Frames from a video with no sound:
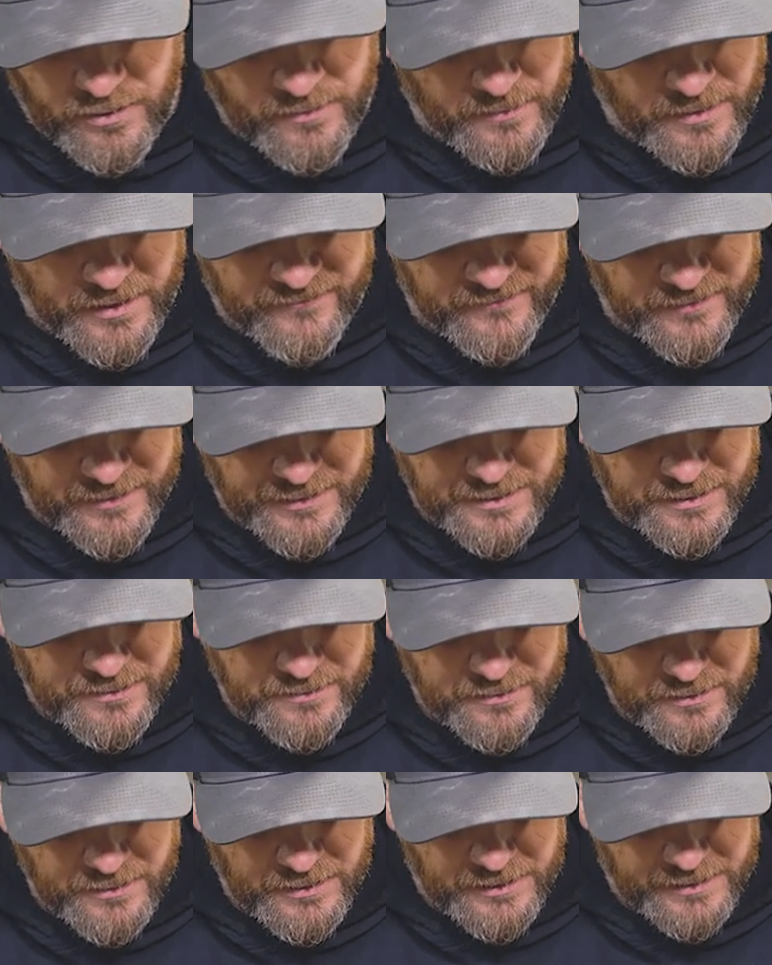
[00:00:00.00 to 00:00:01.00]
hurt my feeling.
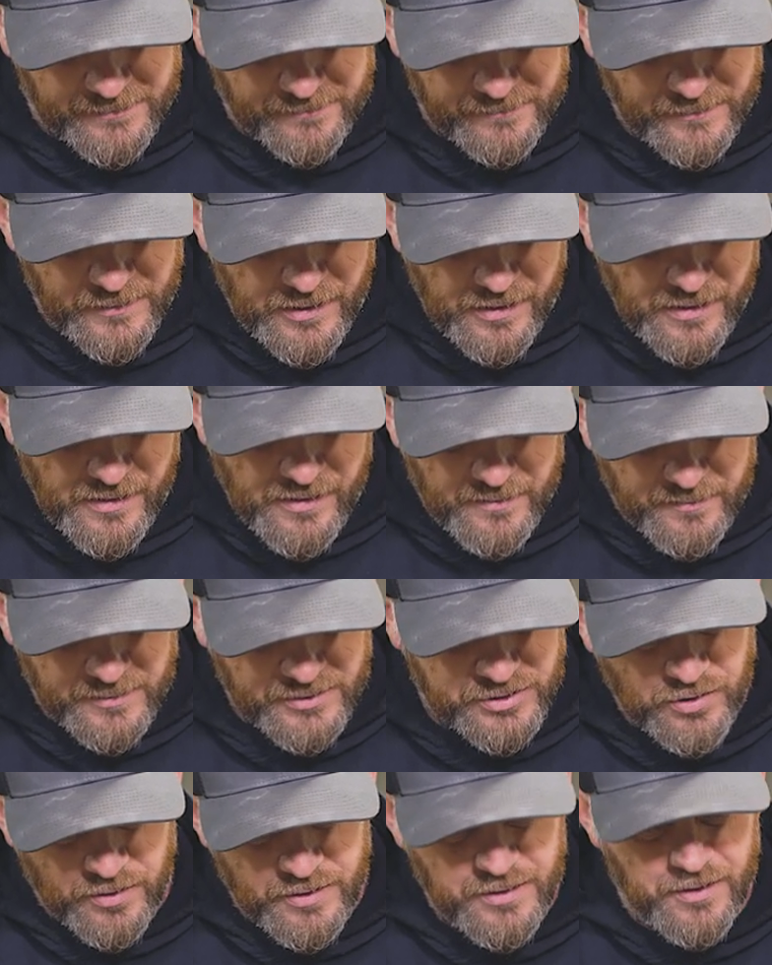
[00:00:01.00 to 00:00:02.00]

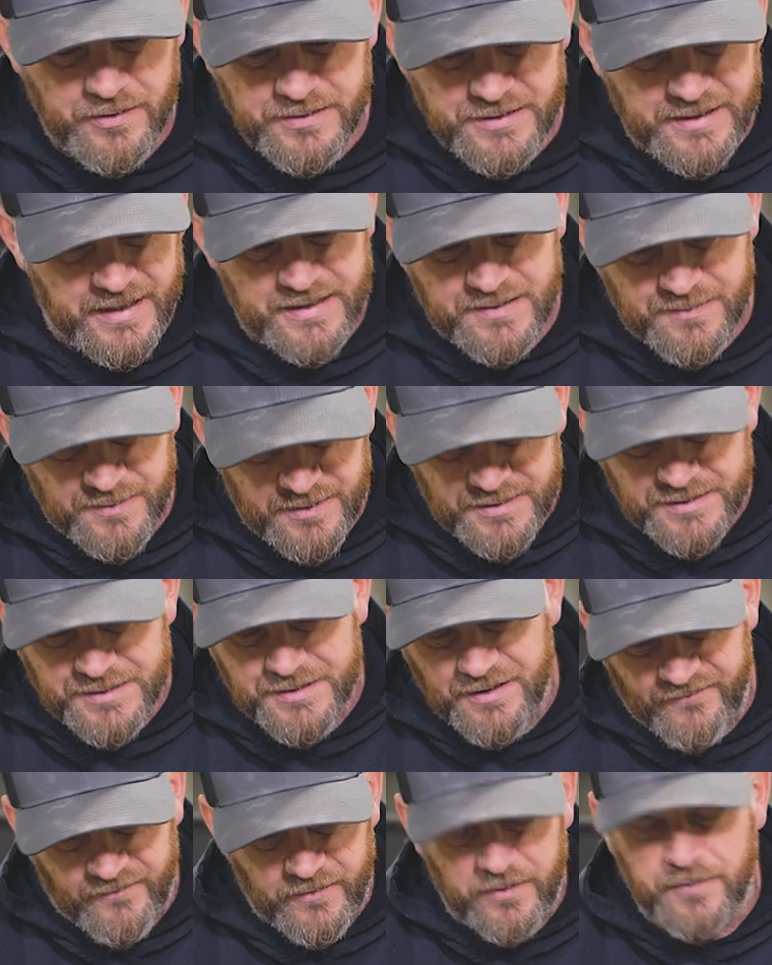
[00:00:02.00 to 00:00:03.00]
But Jordan always asks me this
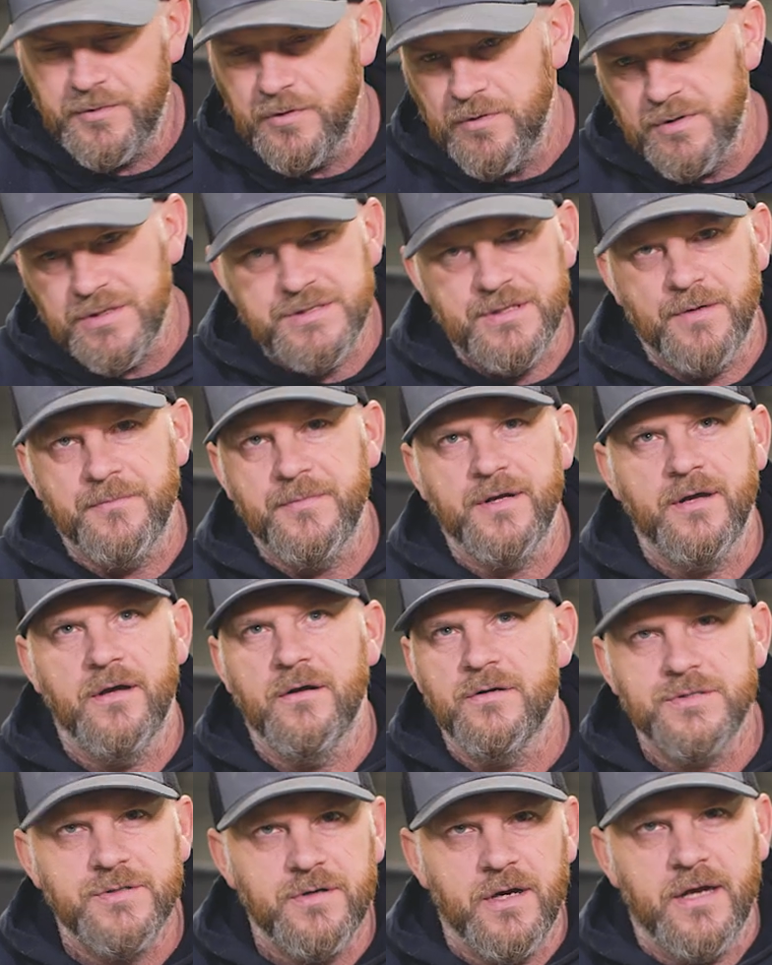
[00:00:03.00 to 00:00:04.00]
stuff when I'm doing something
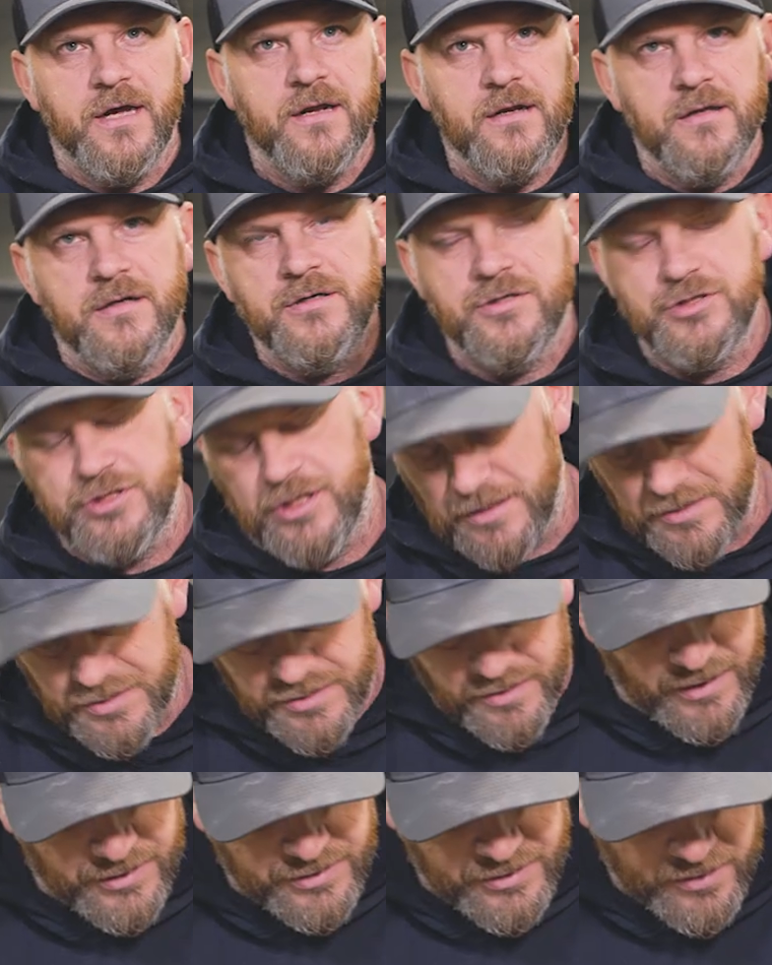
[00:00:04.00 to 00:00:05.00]
else, so I gotta like chicken
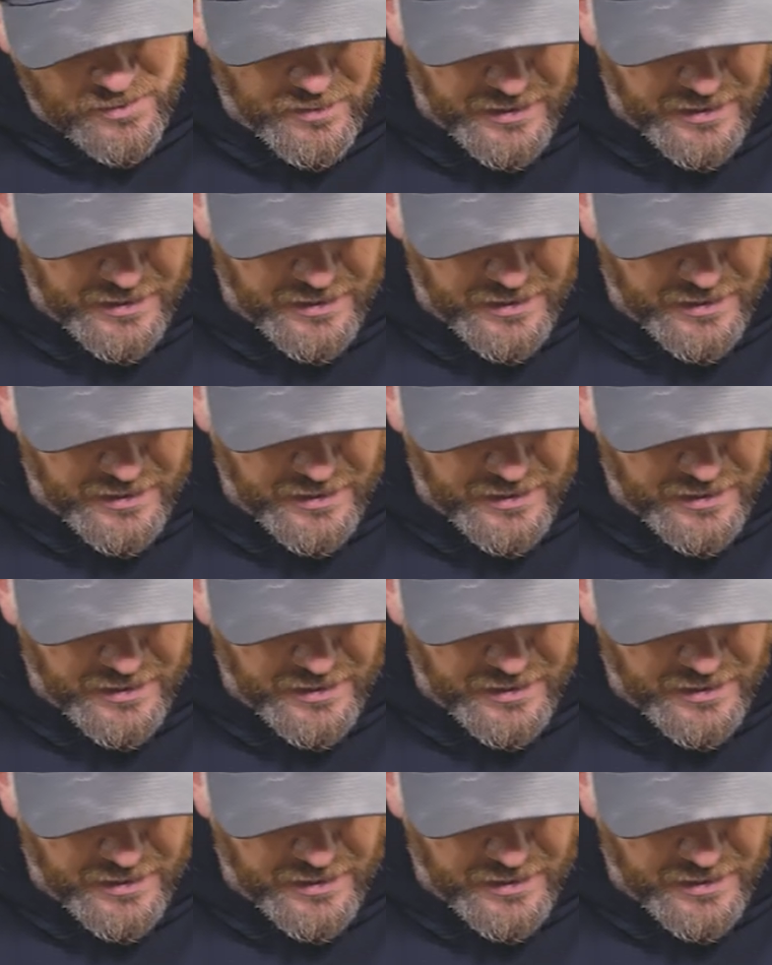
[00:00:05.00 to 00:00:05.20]
scratch it